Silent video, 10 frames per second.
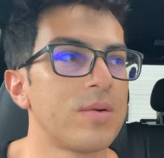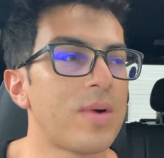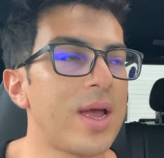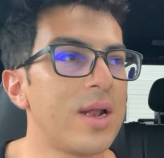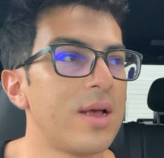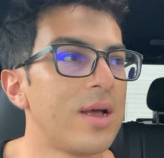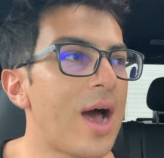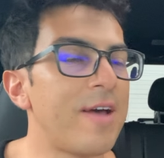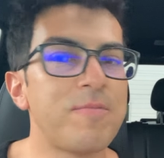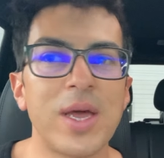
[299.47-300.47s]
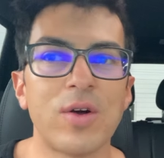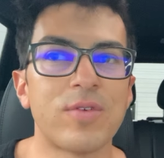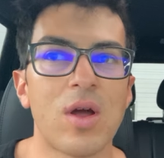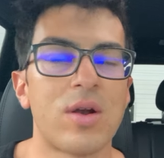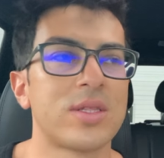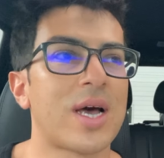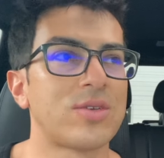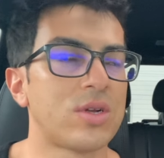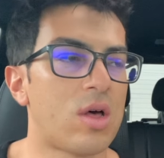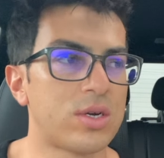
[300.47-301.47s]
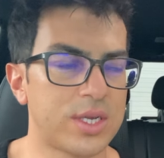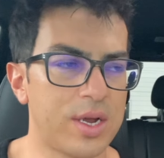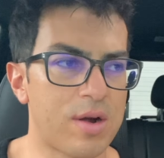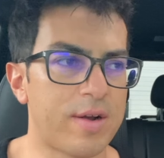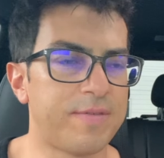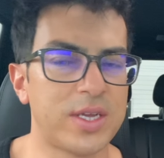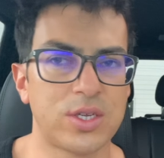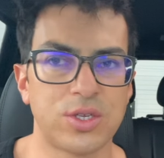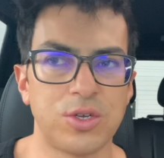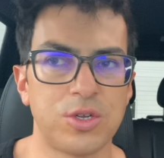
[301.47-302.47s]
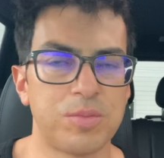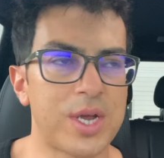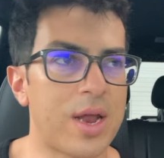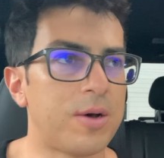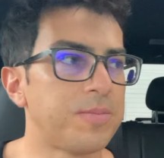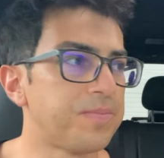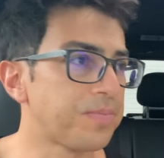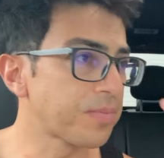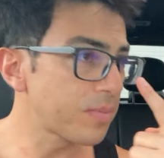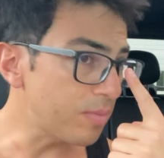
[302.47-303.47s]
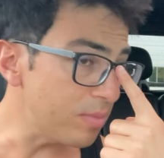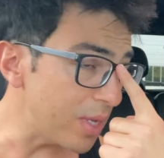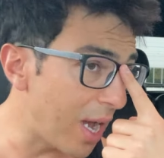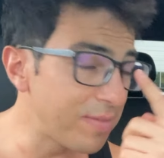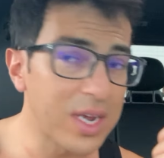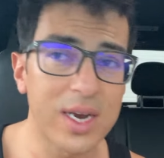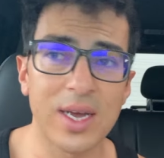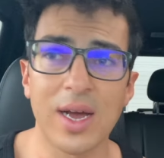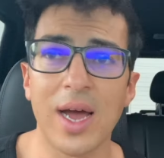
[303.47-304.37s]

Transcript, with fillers: right? I've made over $100,000 a year on a faceless YouTube channel. I've done it.